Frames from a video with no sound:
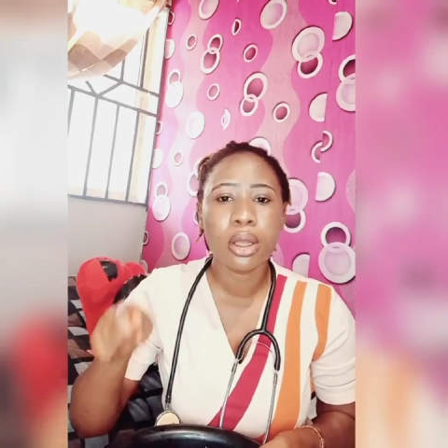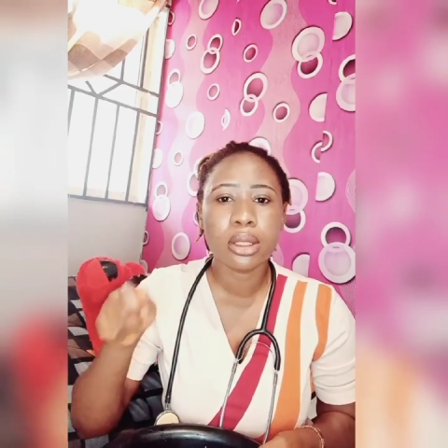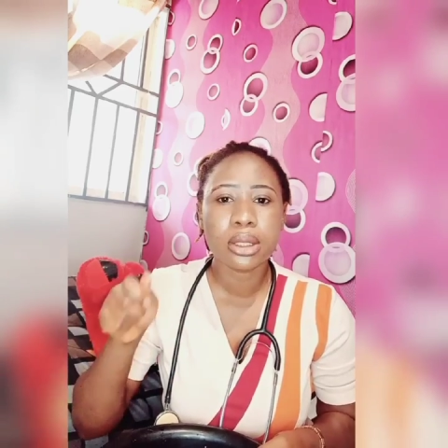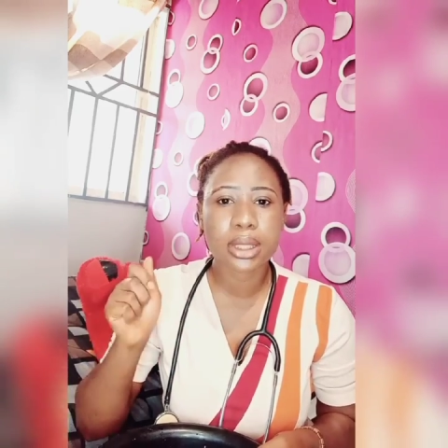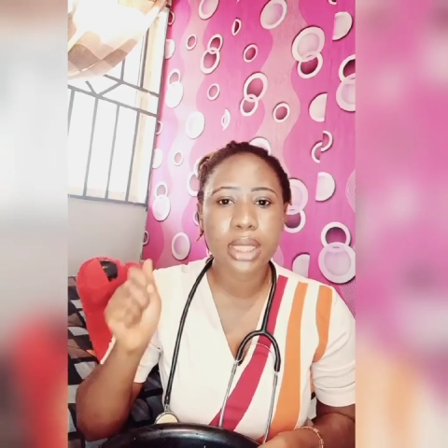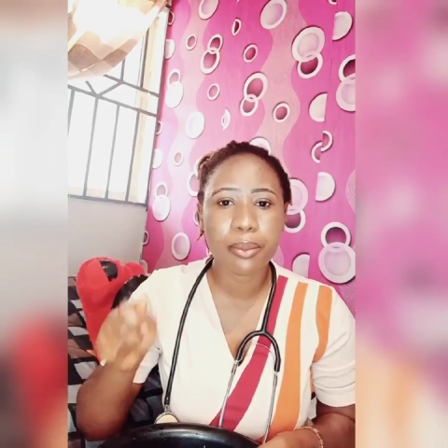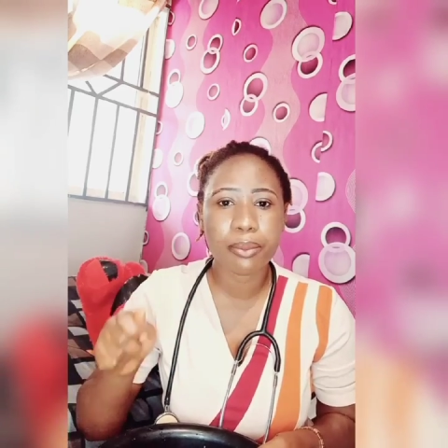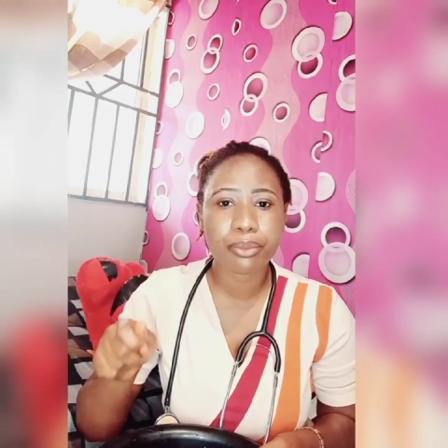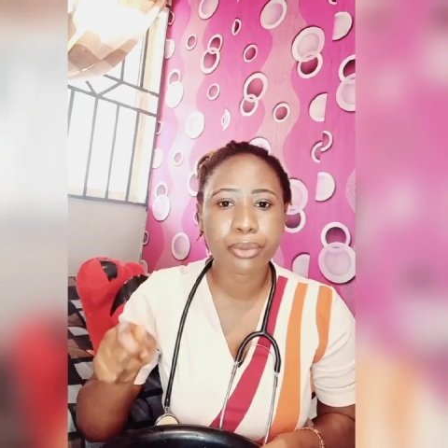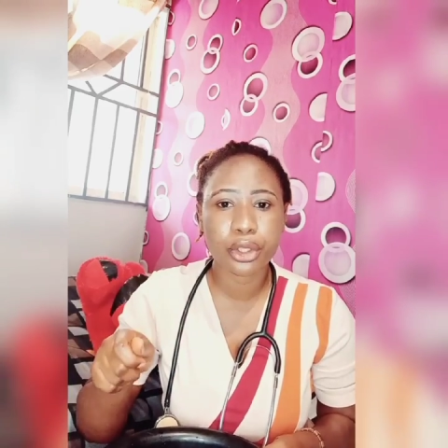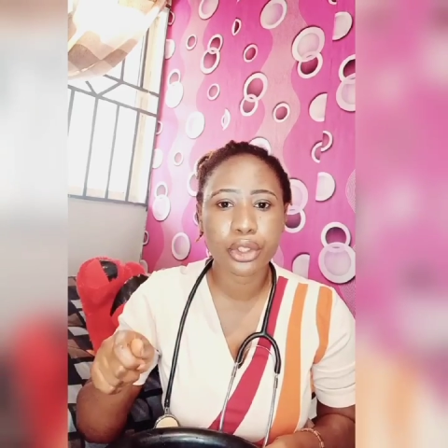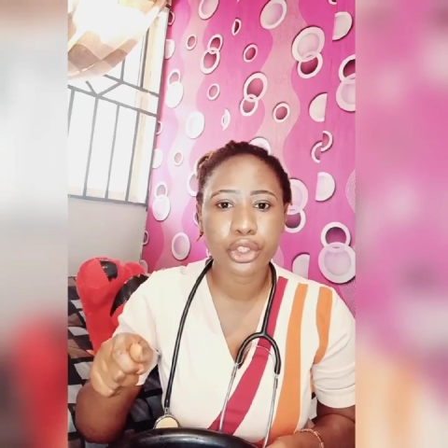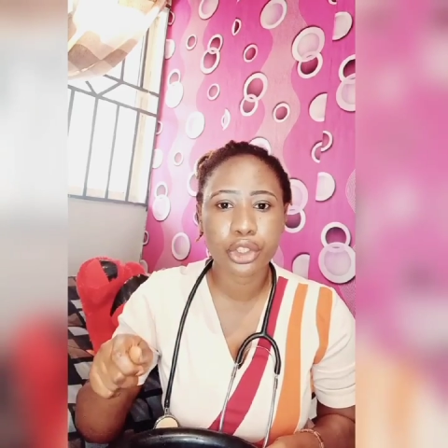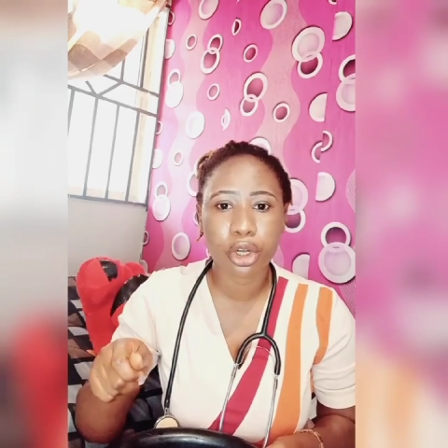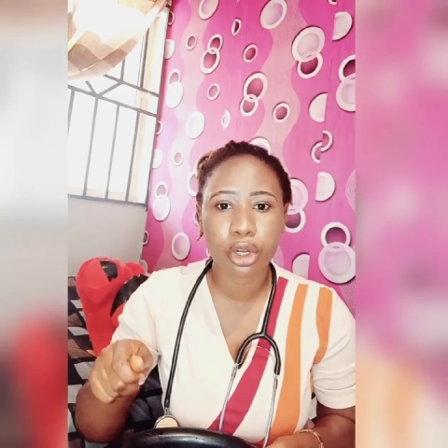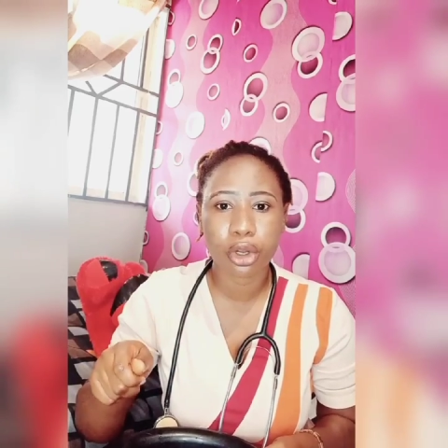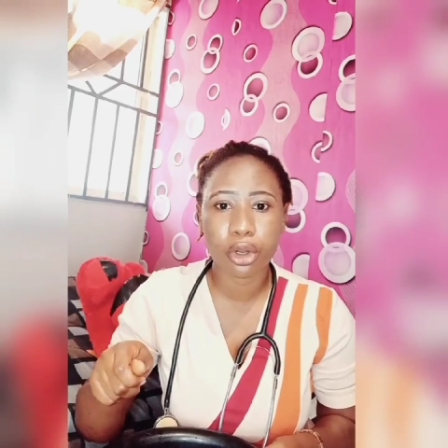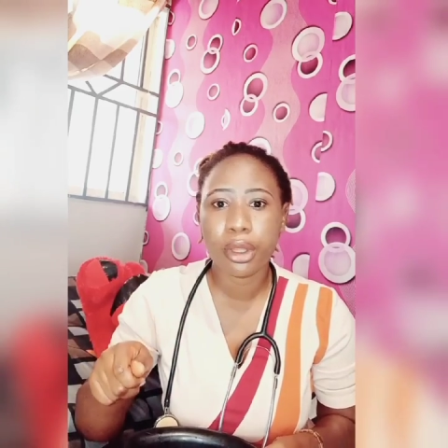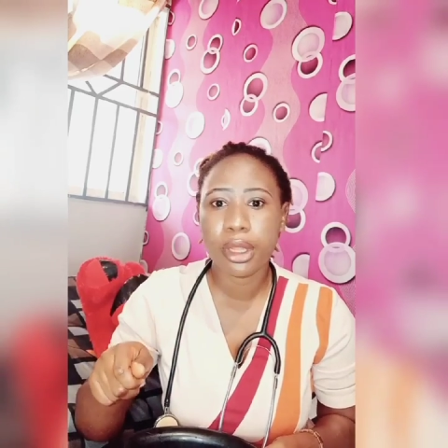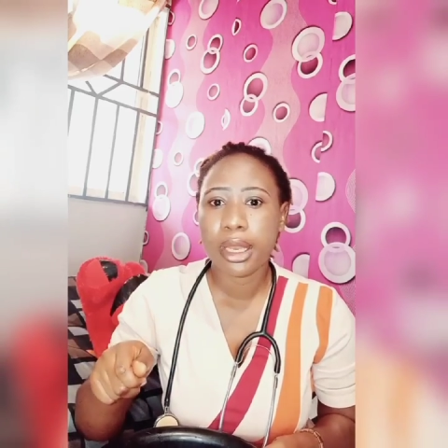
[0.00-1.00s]

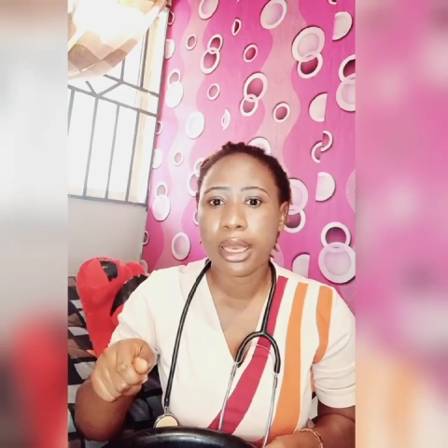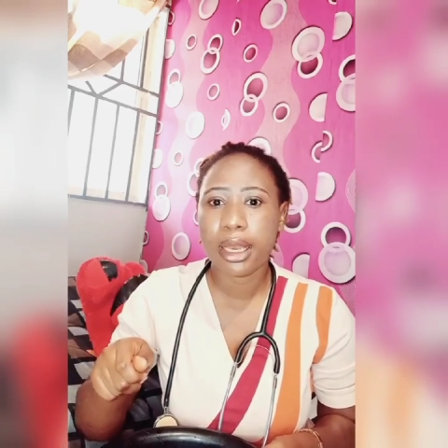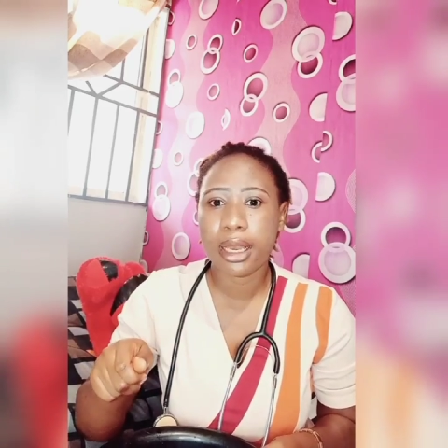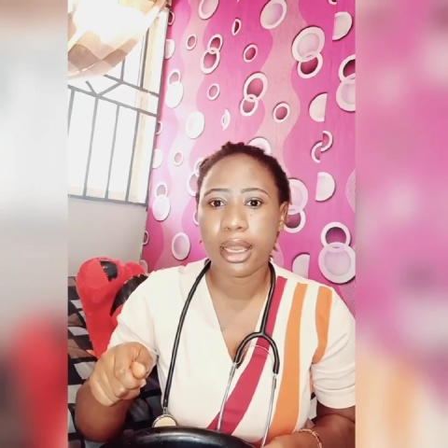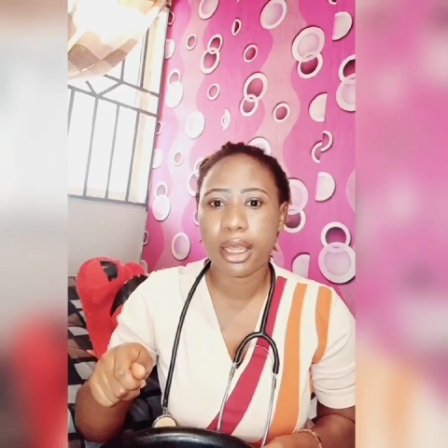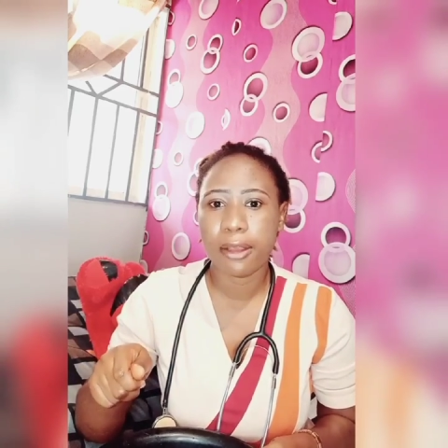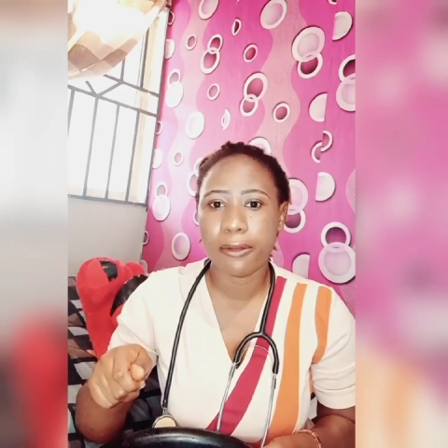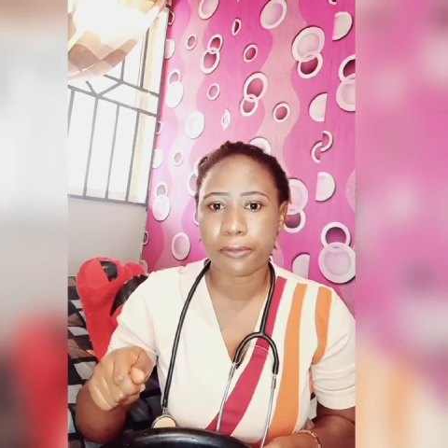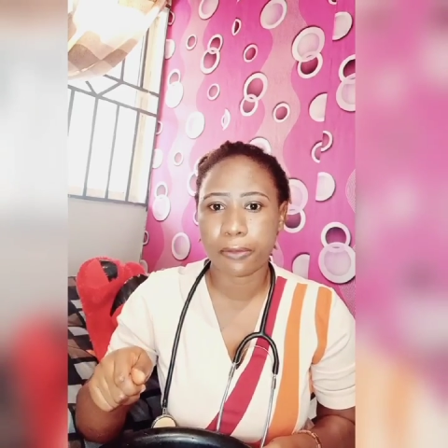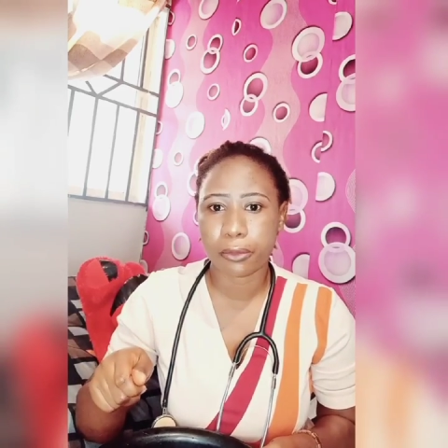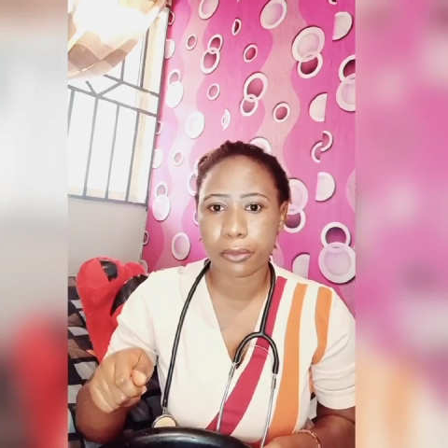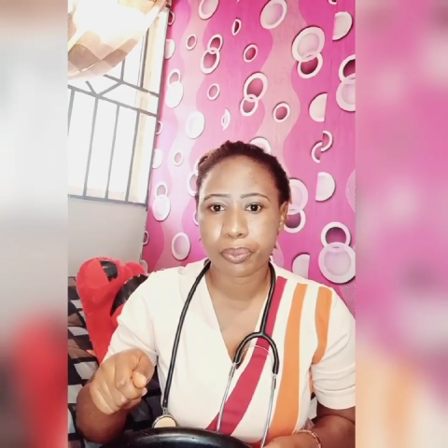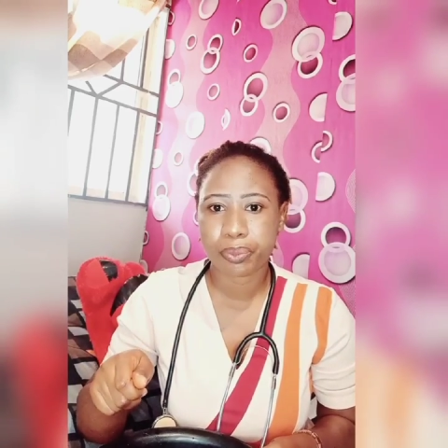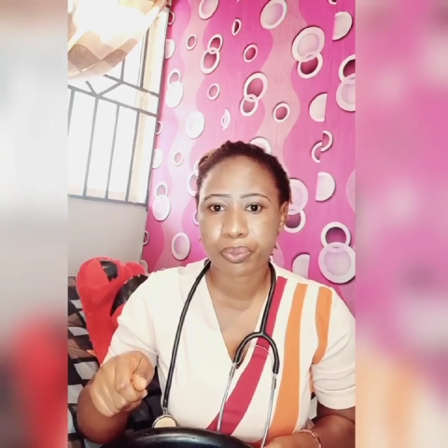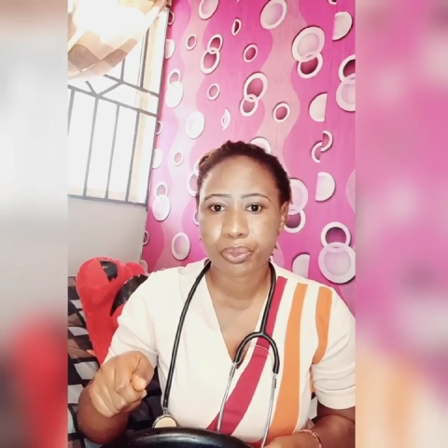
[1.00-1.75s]
temperature level.